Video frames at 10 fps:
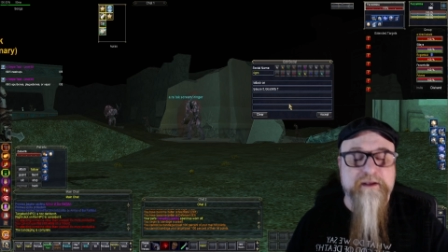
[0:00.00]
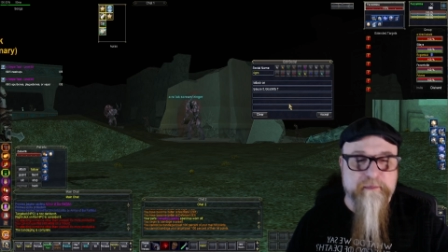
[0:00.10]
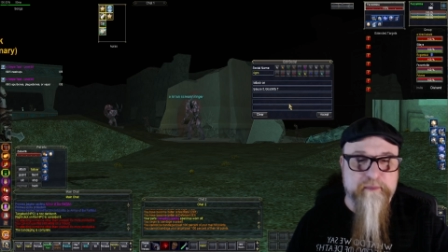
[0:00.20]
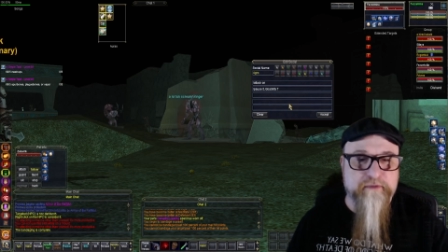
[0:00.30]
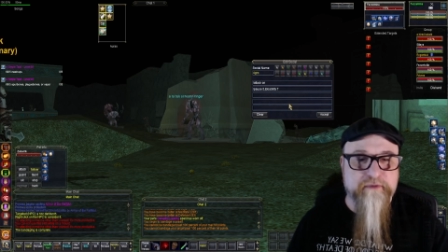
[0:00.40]

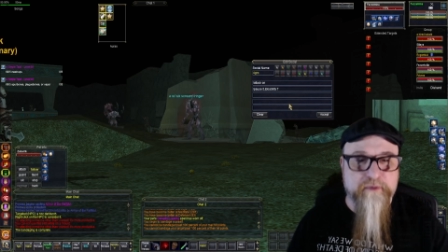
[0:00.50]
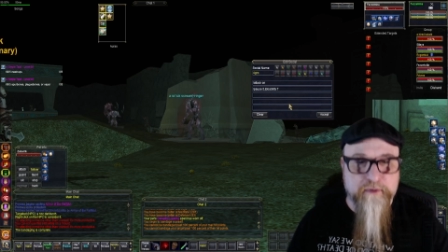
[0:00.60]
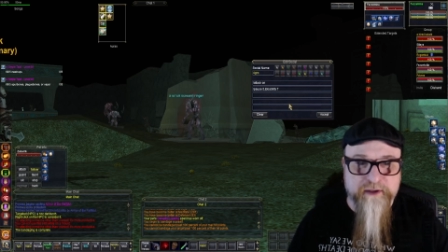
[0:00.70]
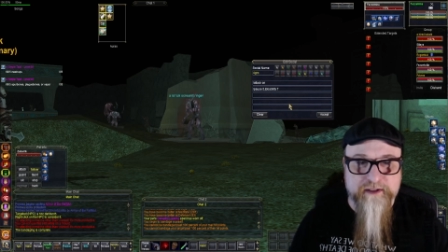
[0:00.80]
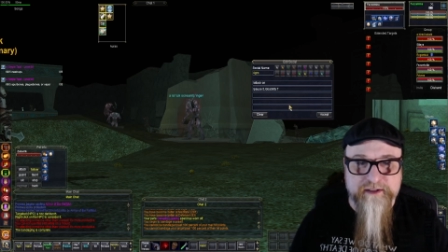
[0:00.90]

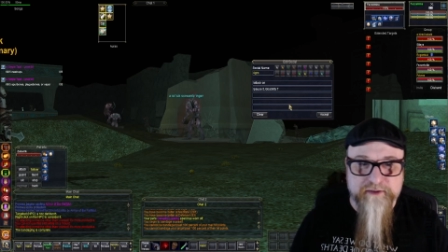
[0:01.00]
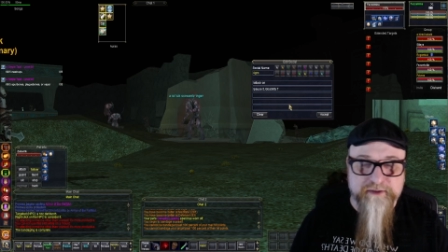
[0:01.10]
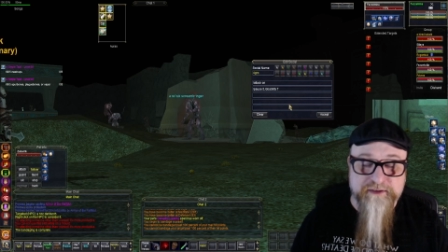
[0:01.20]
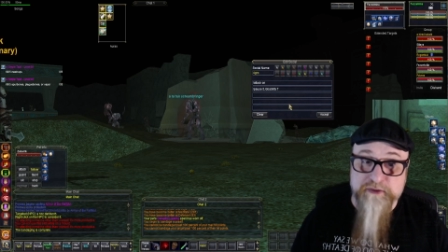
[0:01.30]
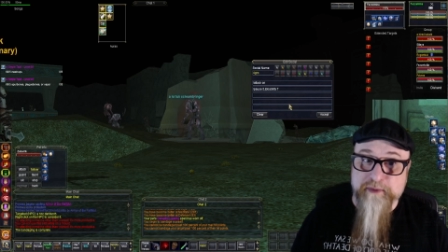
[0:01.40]
before your
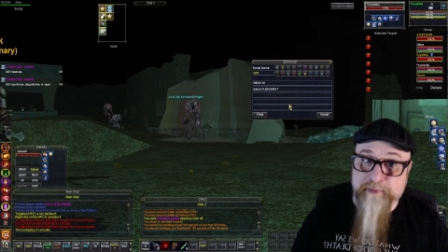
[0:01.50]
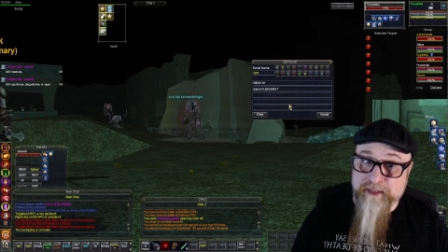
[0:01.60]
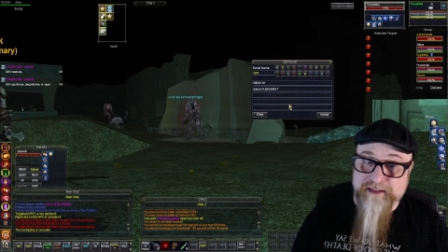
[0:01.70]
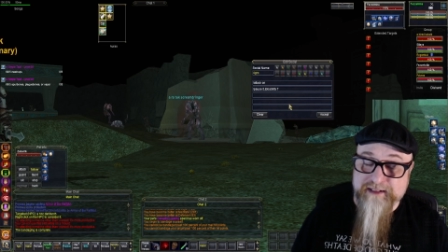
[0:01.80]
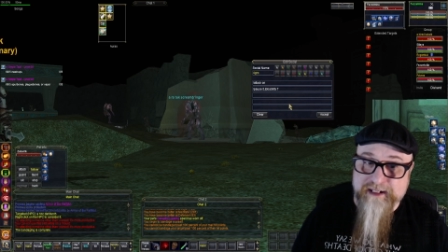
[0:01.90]

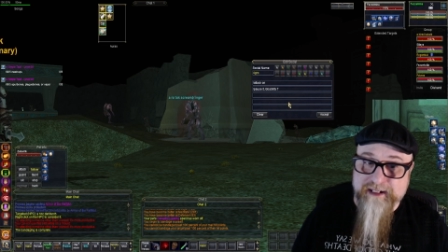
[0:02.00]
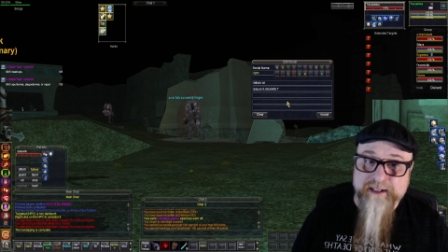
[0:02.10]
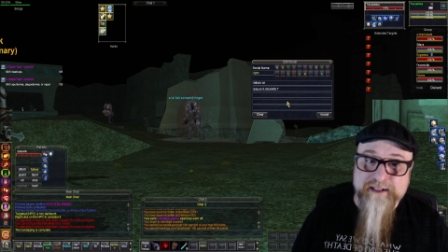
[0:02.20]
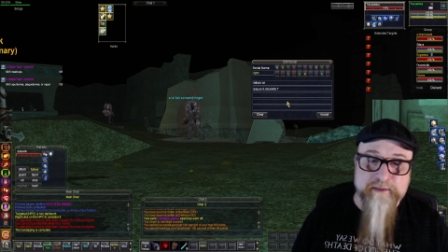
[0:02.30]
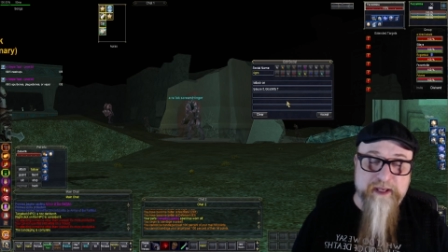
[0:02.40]
doability
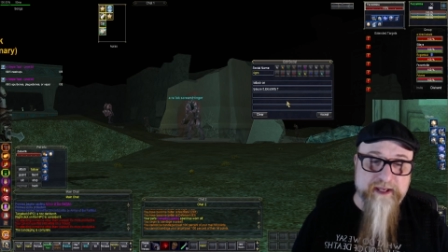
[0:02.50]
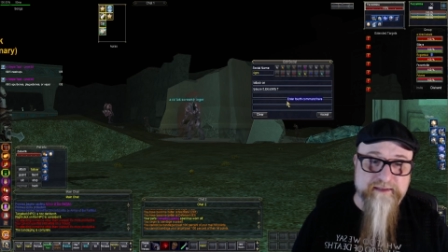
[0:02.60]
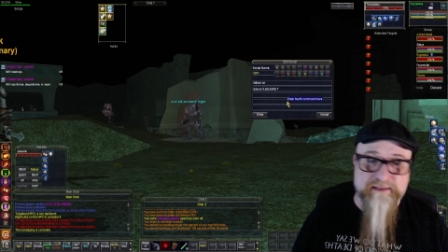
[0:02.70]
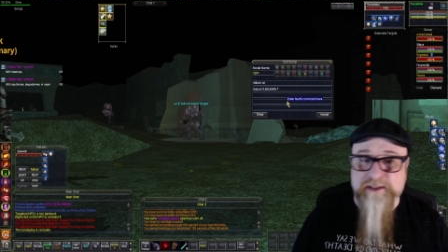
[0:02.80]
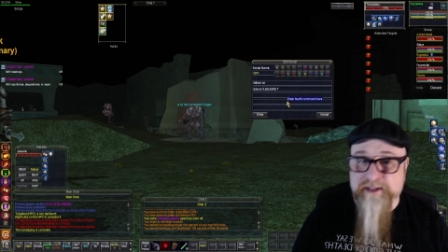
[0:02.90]

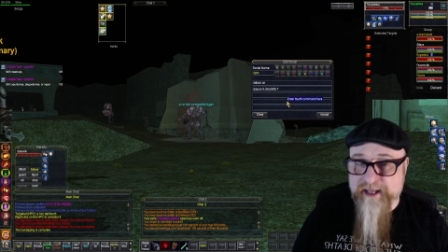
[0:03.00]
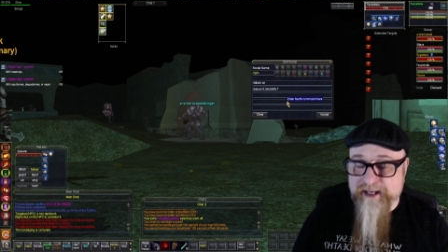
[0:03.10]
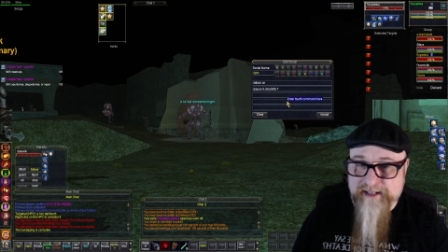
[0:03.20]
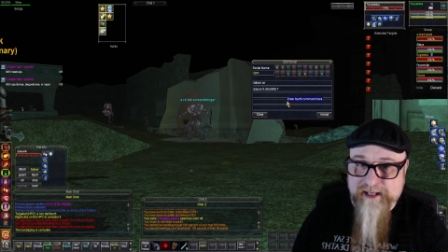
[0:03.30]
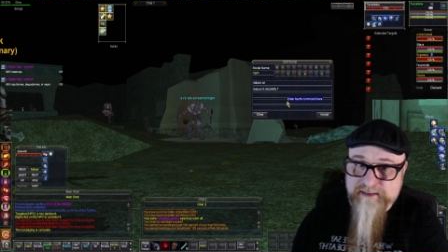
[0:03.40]
command
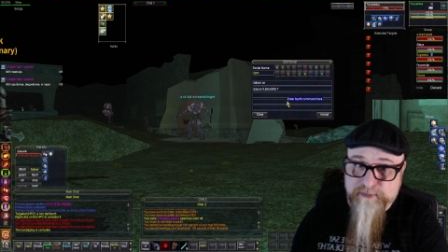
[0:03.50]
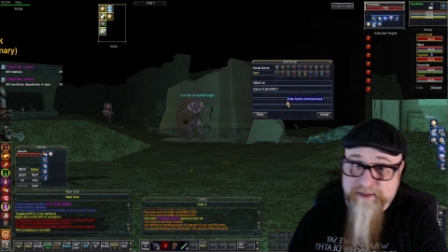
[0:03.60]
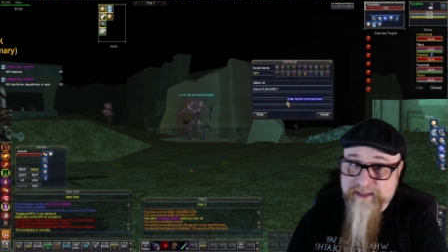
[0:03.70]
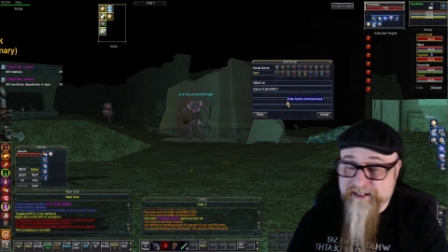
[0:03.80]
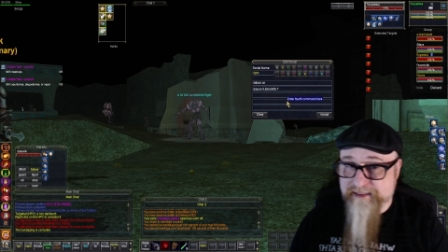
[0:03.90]
and that's
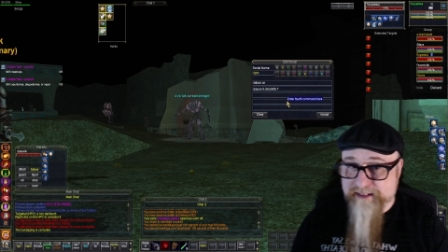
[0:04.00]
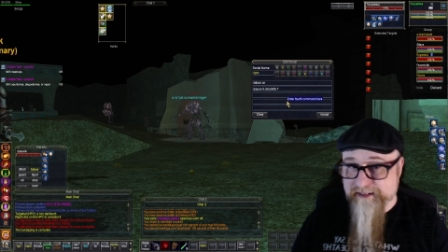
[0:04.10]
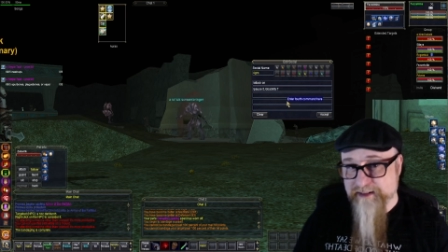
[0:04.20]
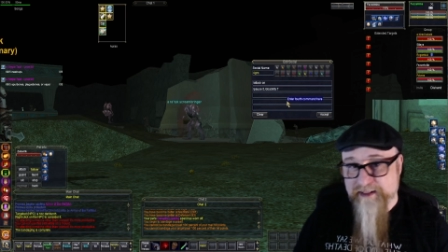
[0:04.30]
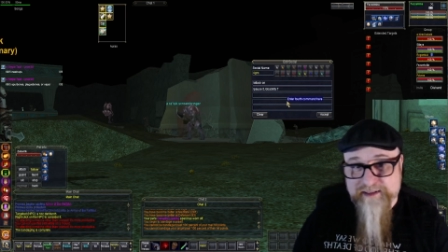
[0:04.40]
with anything.